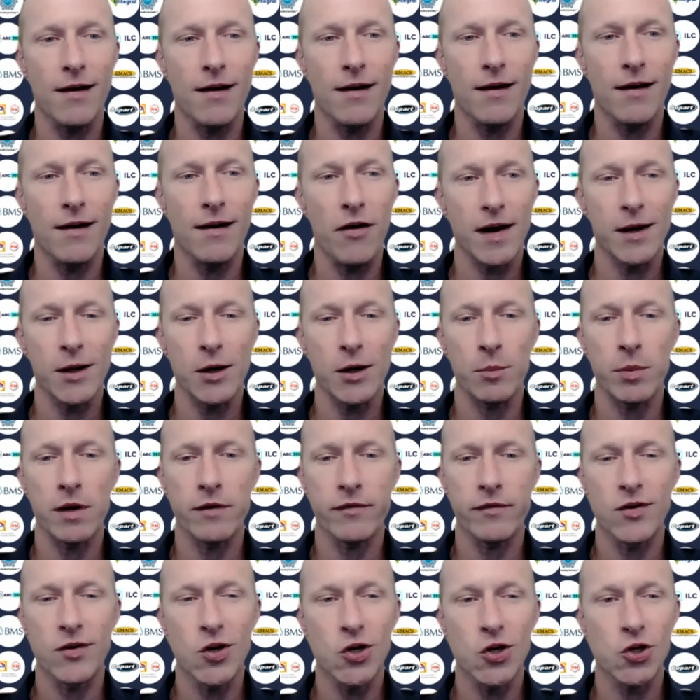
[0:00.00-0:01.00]
I've had a little bit
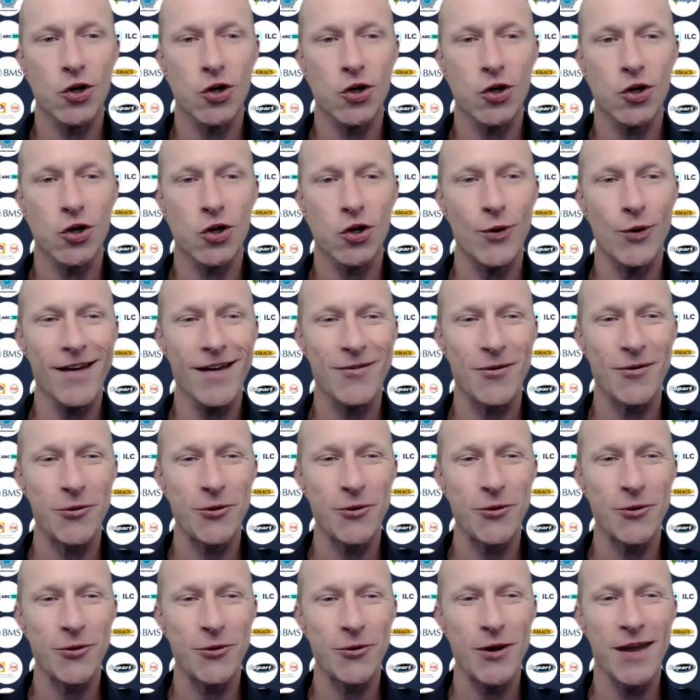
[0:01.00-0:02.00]
of an issue here
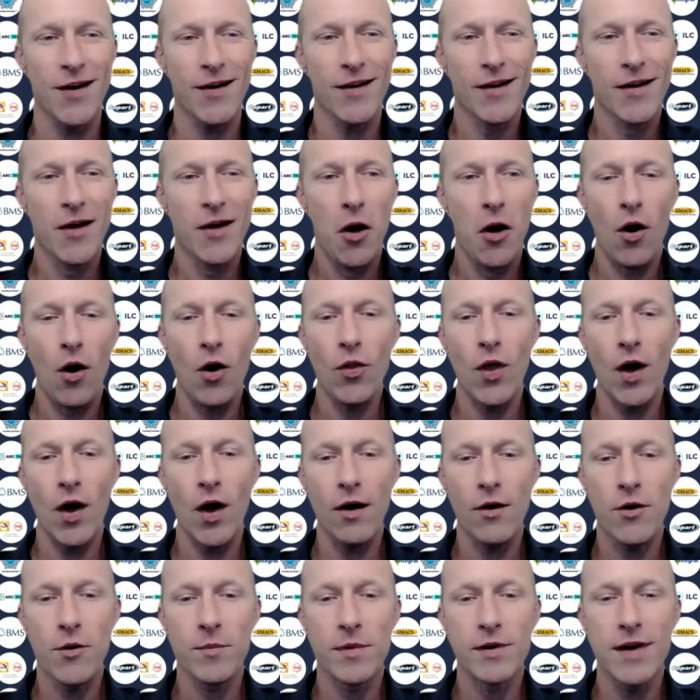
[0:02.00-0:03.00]
on the
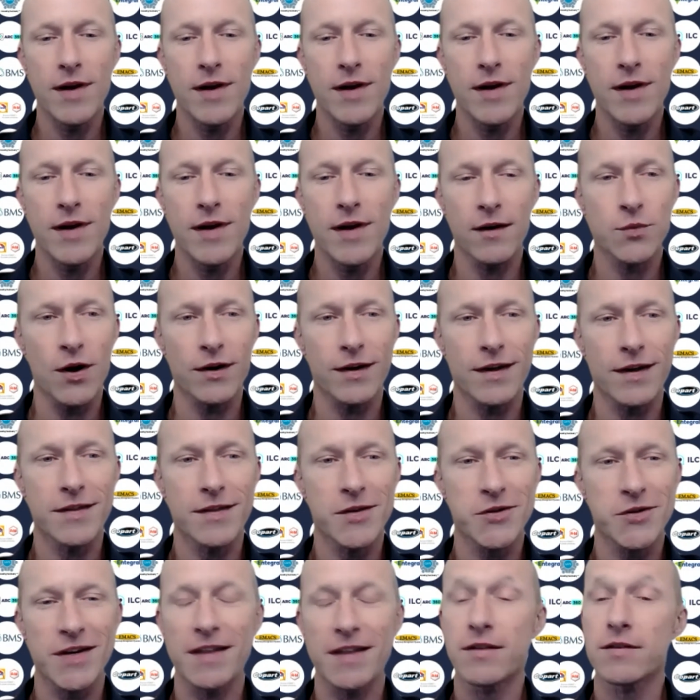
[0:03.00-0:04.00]
home network, in
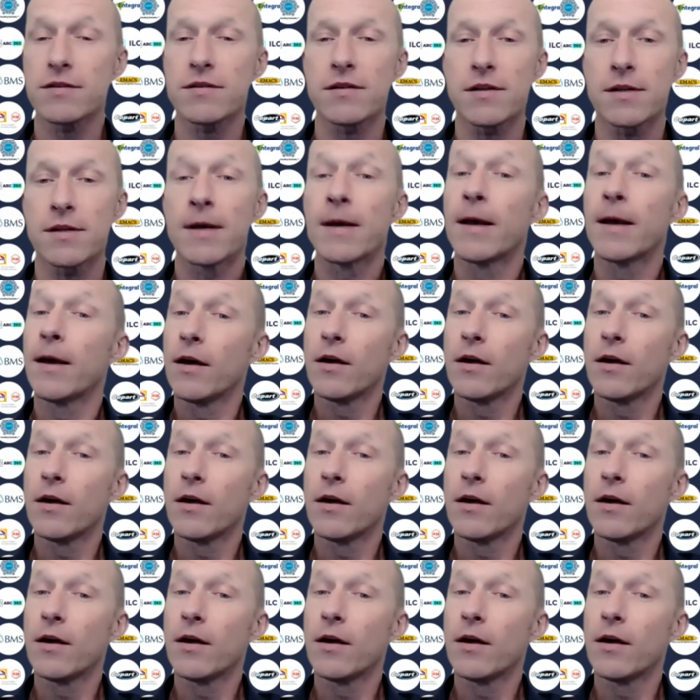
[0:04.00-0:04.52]
the sense that